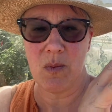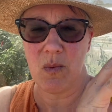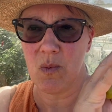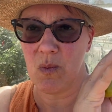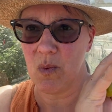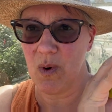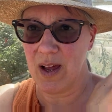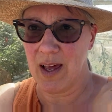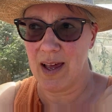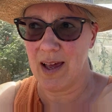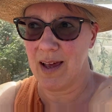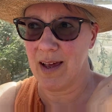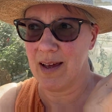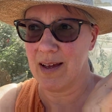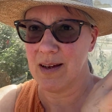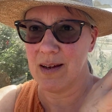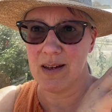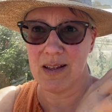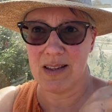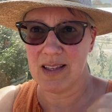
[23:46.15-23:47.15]

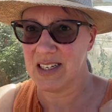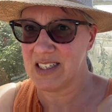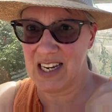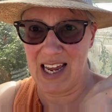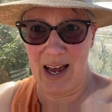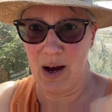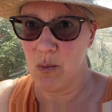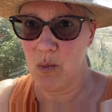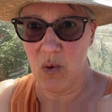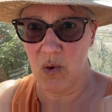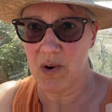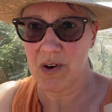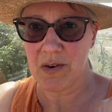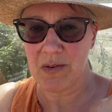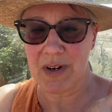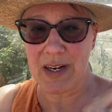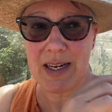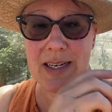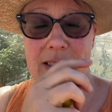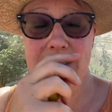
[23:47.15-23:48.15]
where the town water
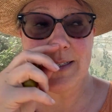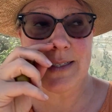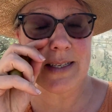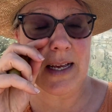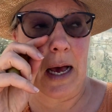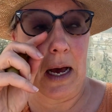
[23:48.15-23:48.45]
is.